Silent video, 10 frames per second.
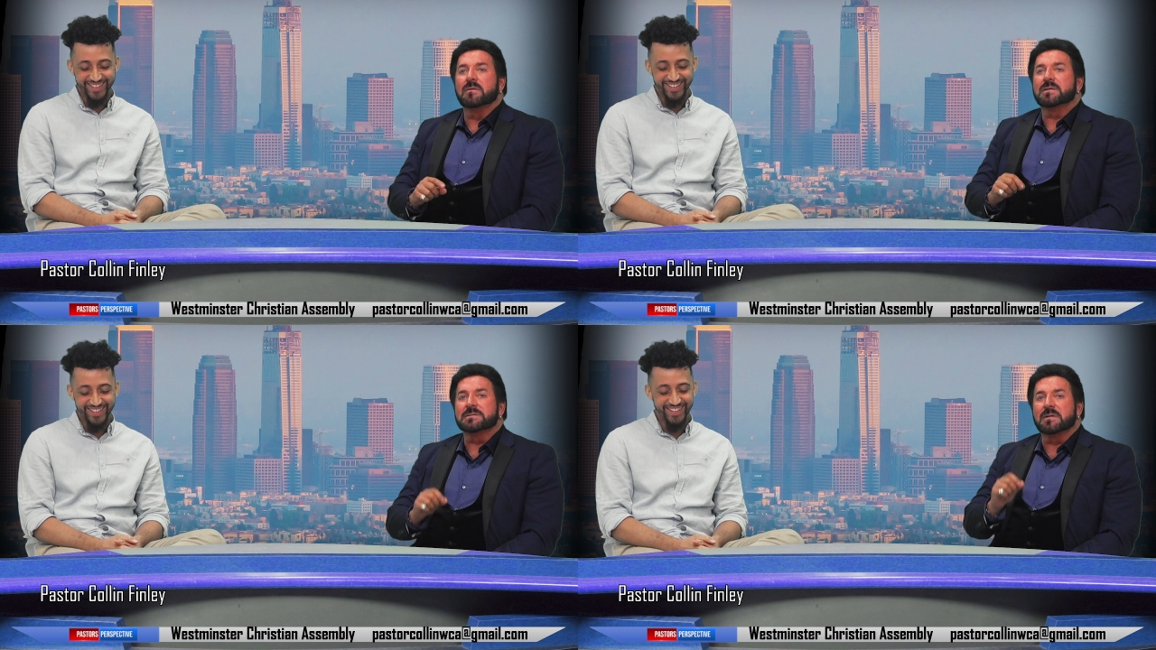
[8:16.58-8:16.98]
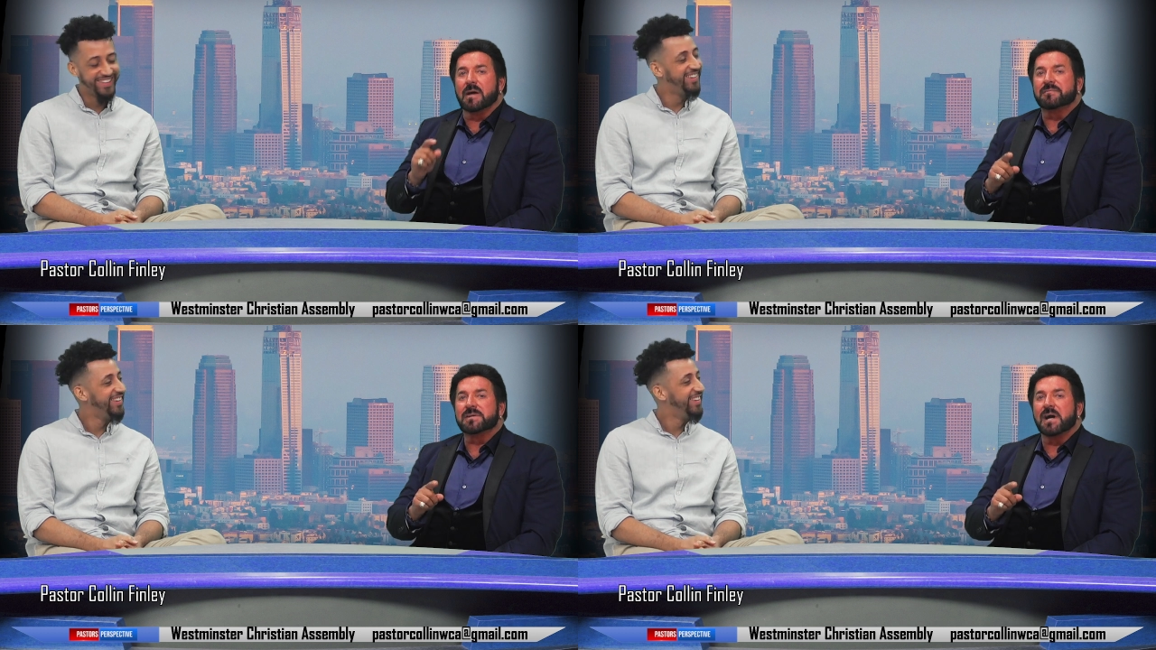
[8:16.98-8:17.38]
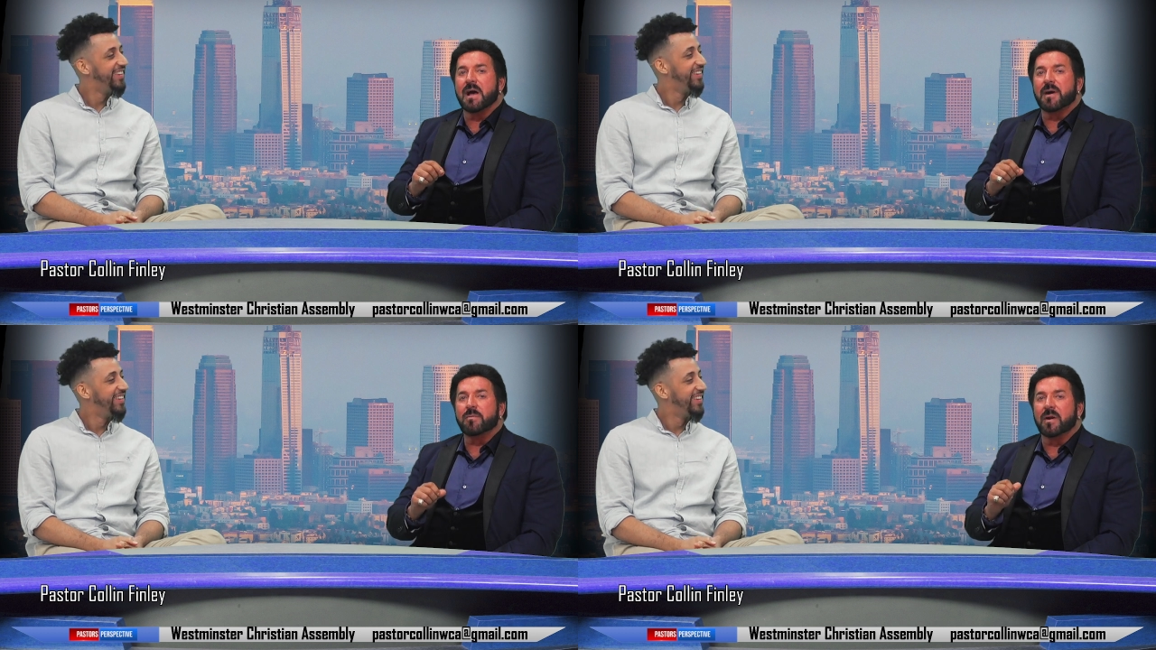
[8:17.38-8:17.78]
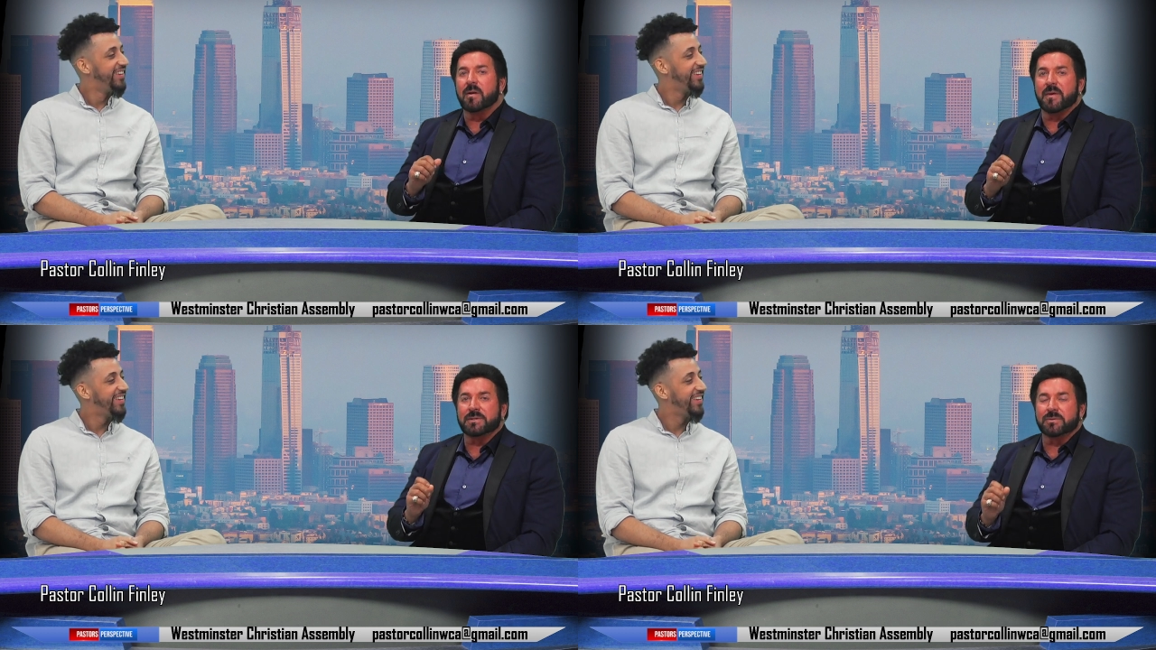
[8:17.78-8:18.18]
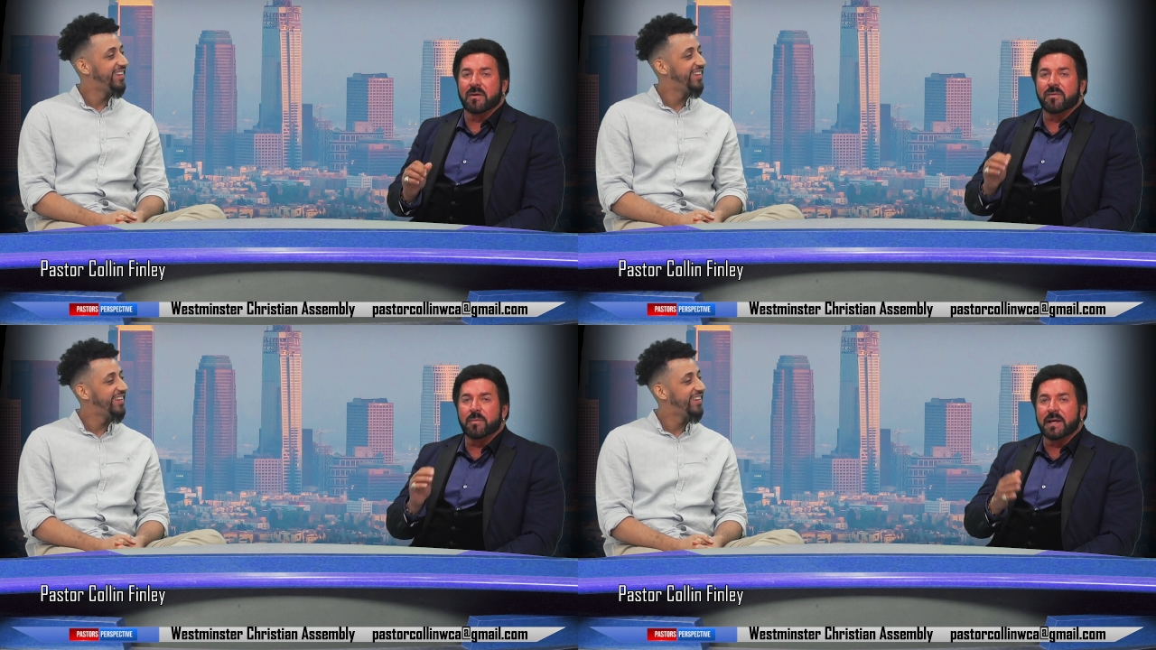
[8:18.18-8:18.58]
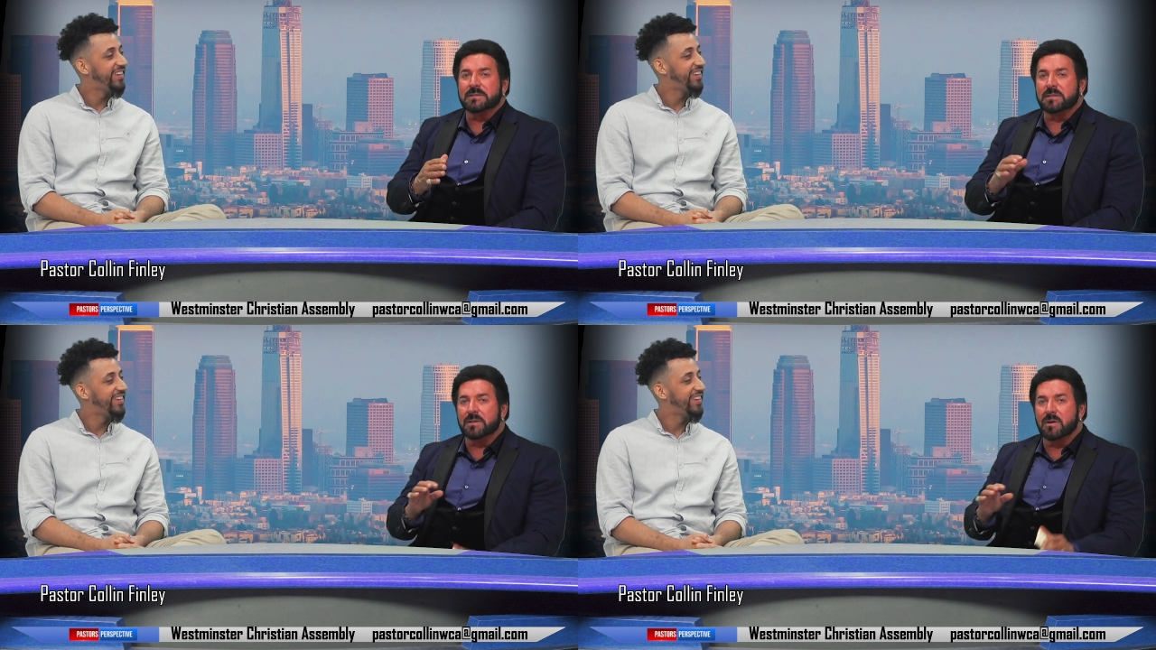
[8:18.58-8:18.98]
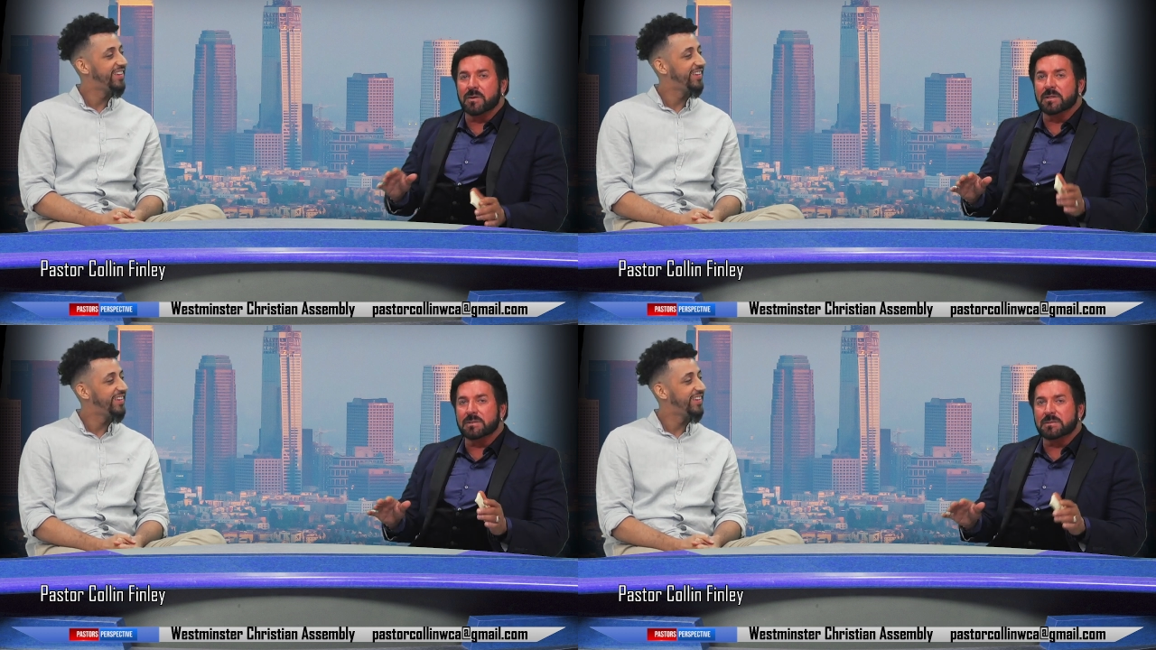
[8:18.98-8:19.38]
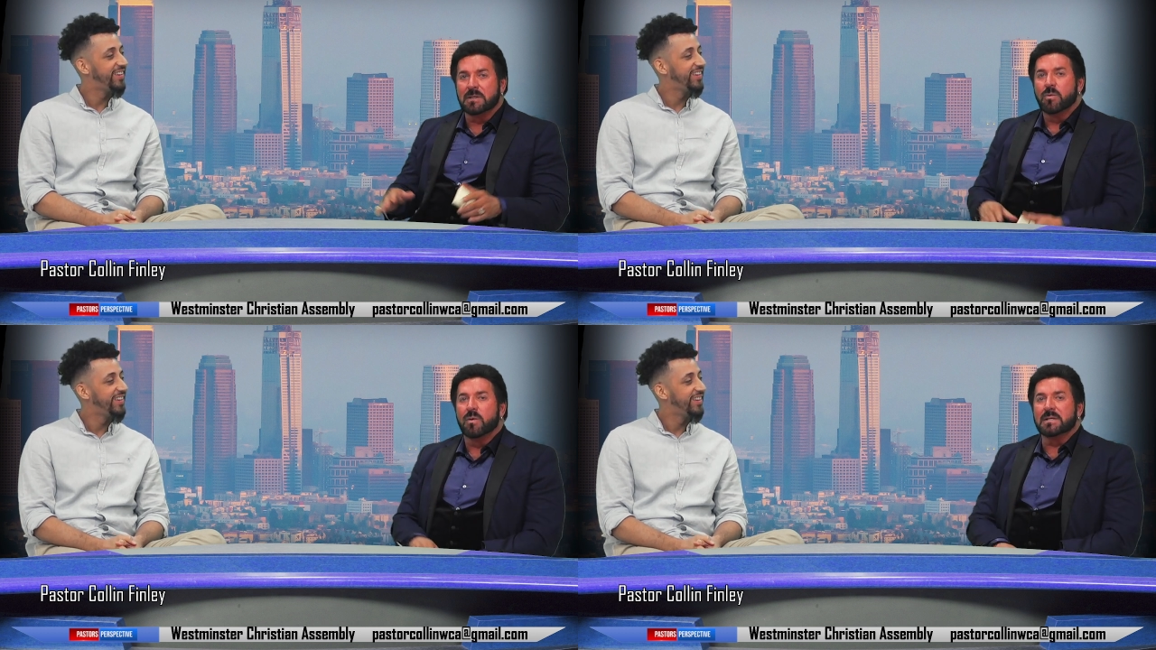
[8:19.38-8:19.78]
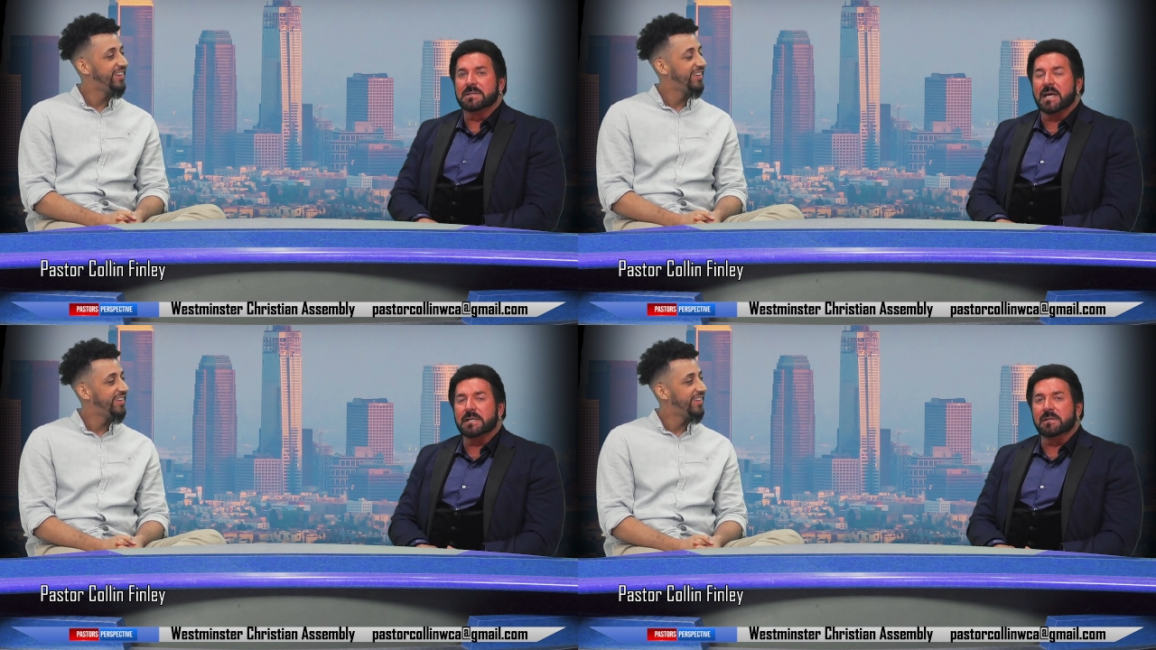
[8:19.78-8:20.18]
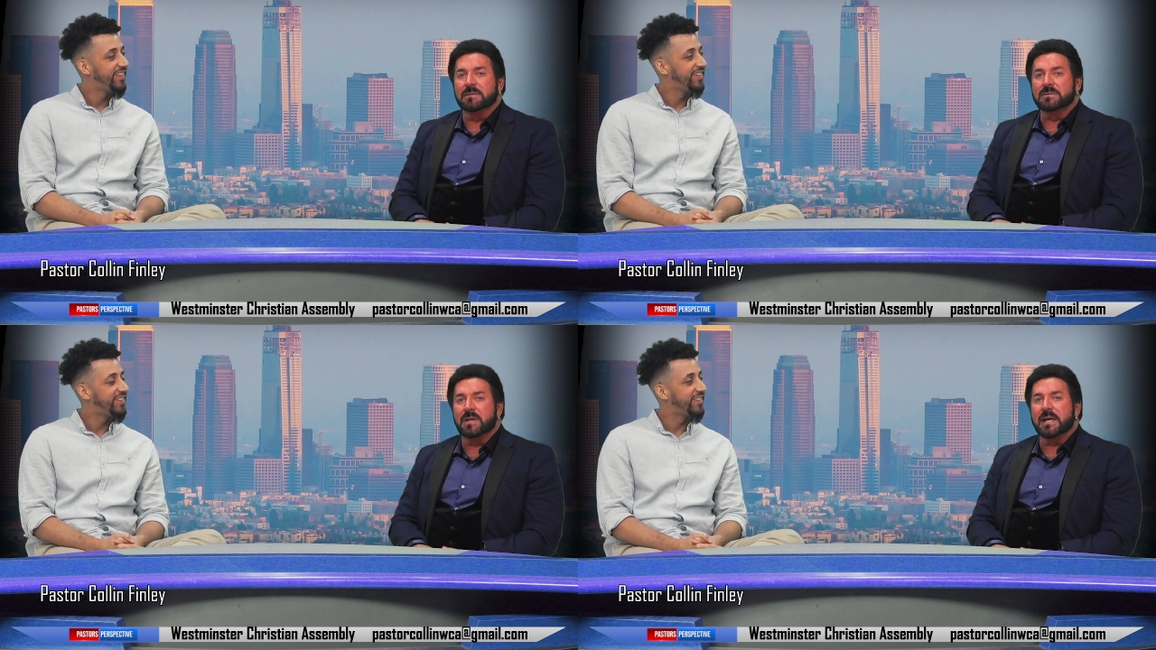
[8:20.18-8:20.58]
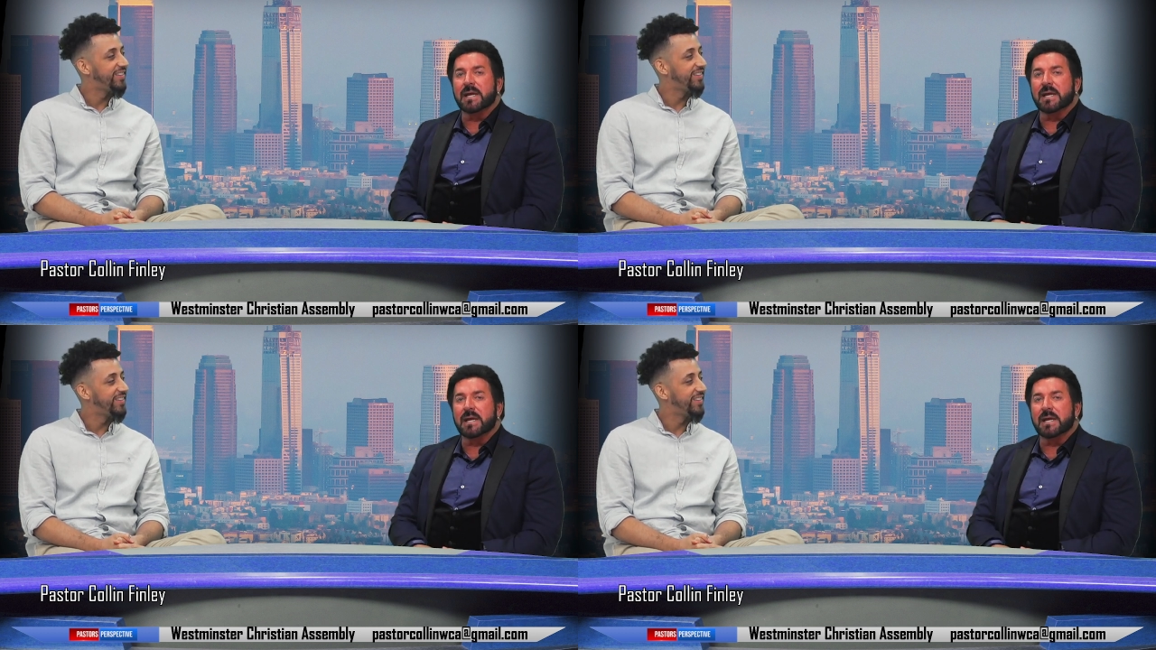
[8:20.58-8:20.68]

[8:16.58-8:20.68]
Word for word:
Speaker 1: because of time, I want to make sure everybody gets to know you as well as I do so they can